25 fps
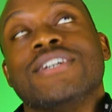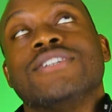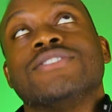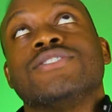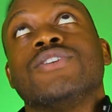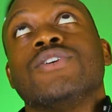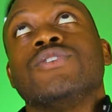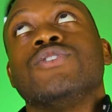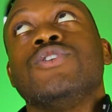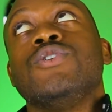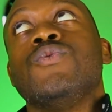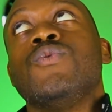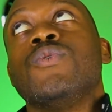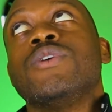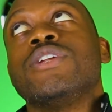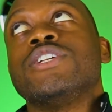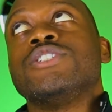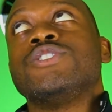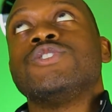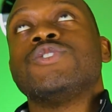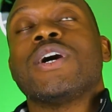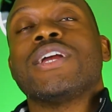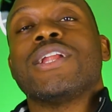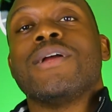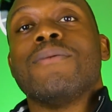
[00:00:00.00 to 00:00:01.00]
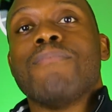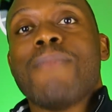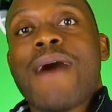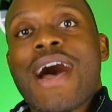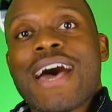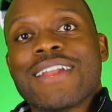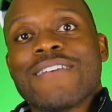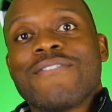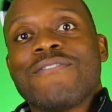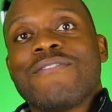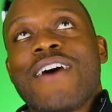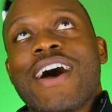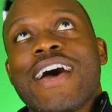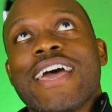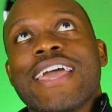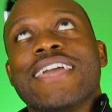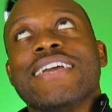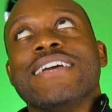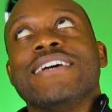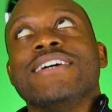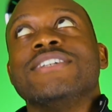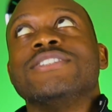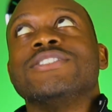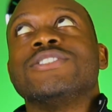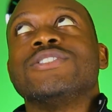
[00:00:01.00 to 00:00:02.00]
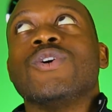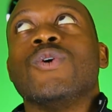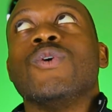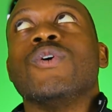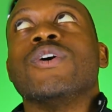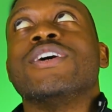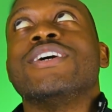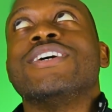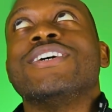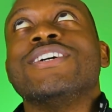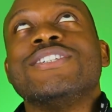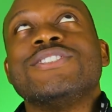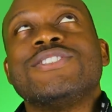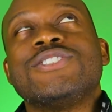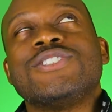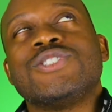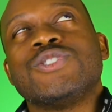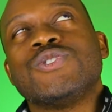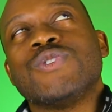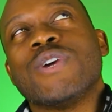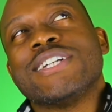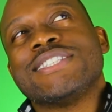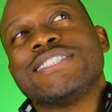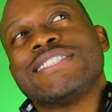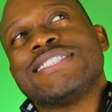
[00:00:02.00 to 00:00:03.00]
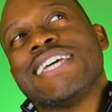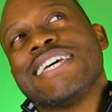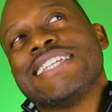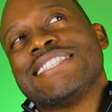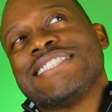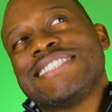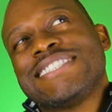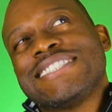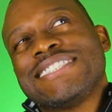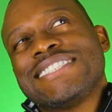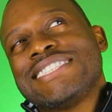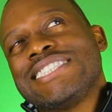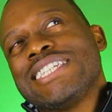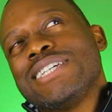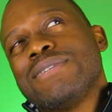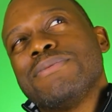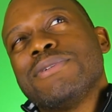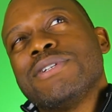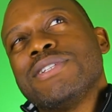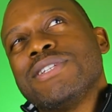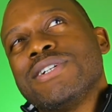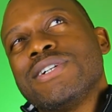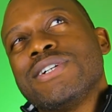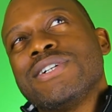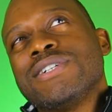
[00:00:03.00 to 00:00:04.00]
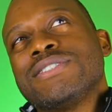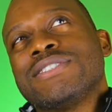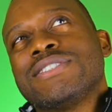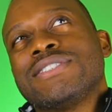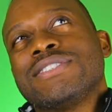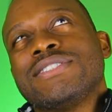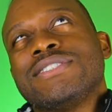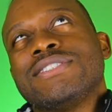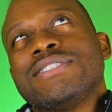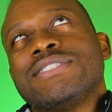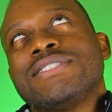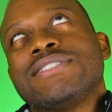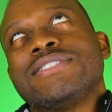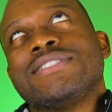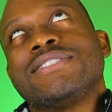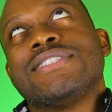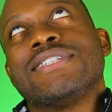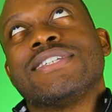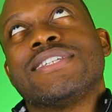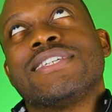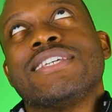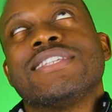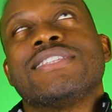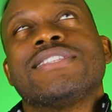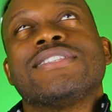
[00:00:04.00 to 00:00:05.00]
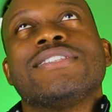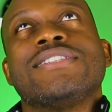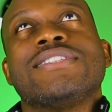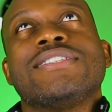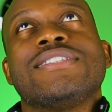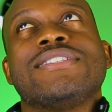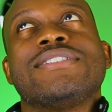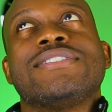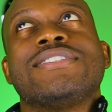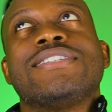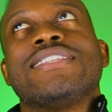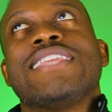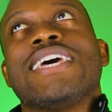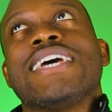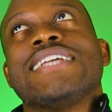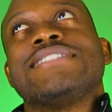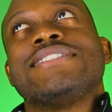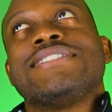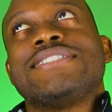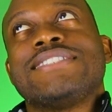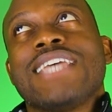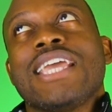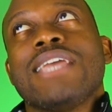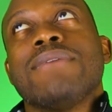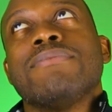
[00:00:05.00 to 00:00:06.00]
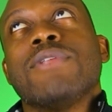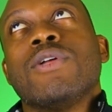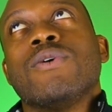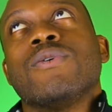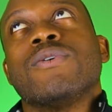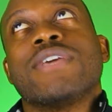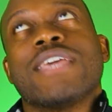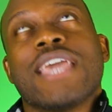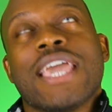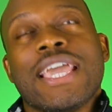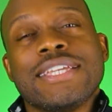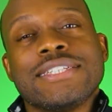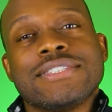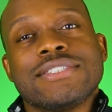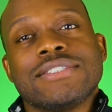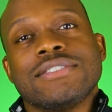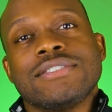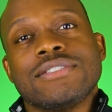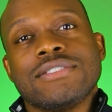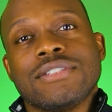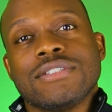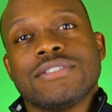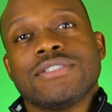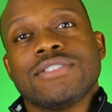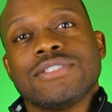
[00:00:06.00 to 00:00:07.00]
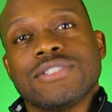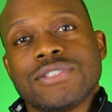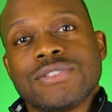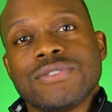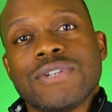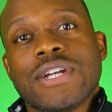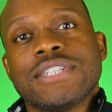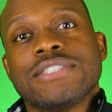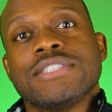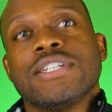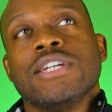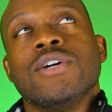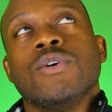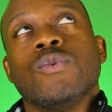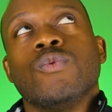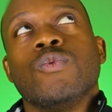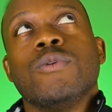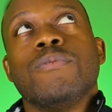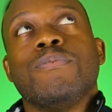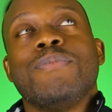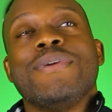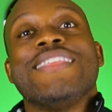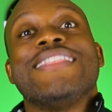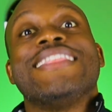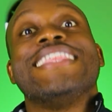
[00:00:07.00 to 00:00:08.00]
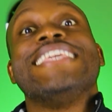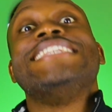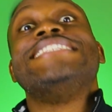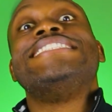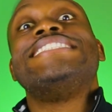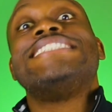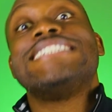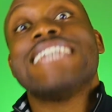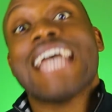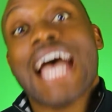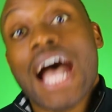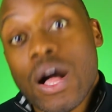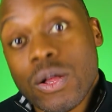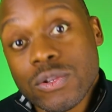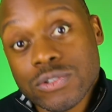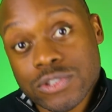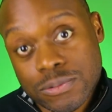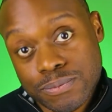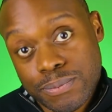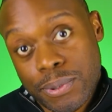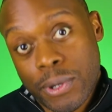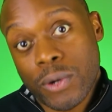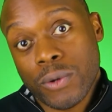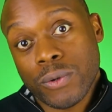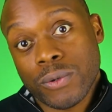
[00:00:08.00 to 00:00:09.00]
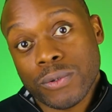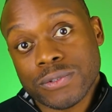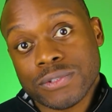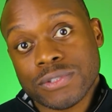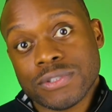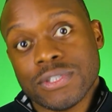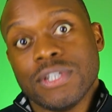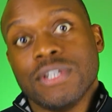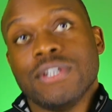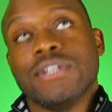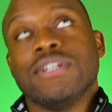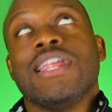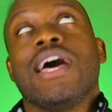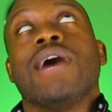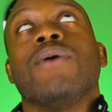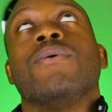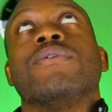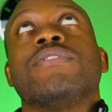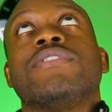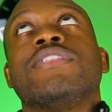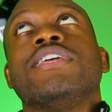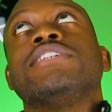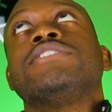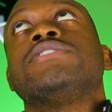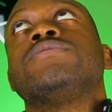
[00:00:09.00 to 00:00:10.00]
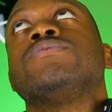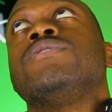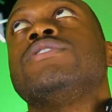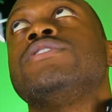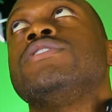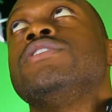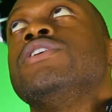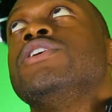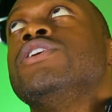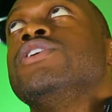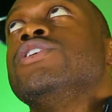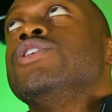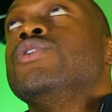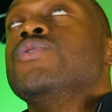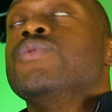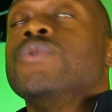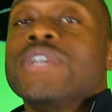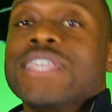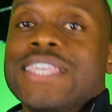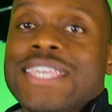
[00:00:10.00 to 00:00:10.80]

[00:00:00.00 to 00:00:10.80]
so you want to try to modify it. So a good stretch that's similar to get to that same location to stretch would be the child's pose. Now with this one, you would